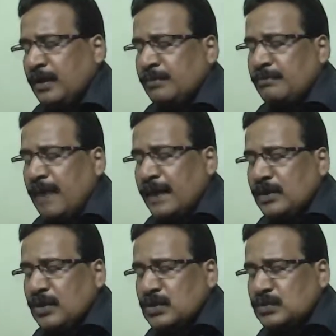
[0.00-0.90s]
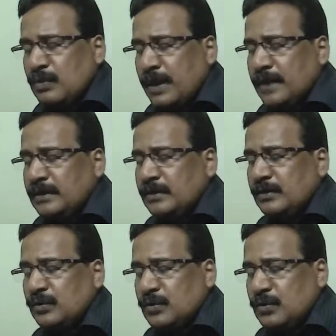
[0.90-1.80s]
Minus 1
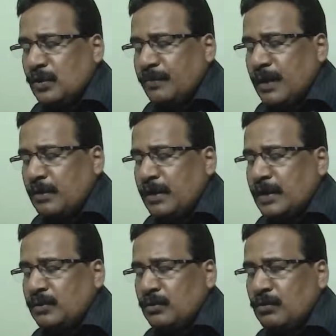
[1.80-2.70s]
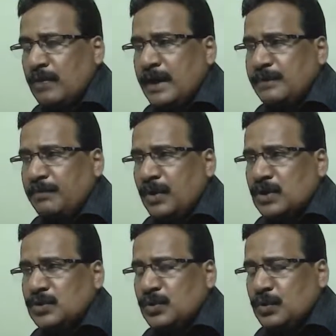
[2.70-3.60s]
to the power 1
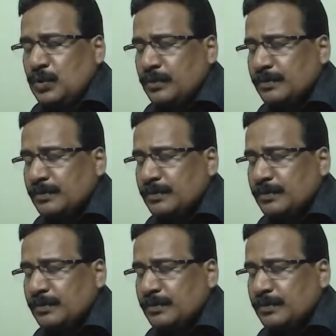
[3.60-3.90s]
plus 2.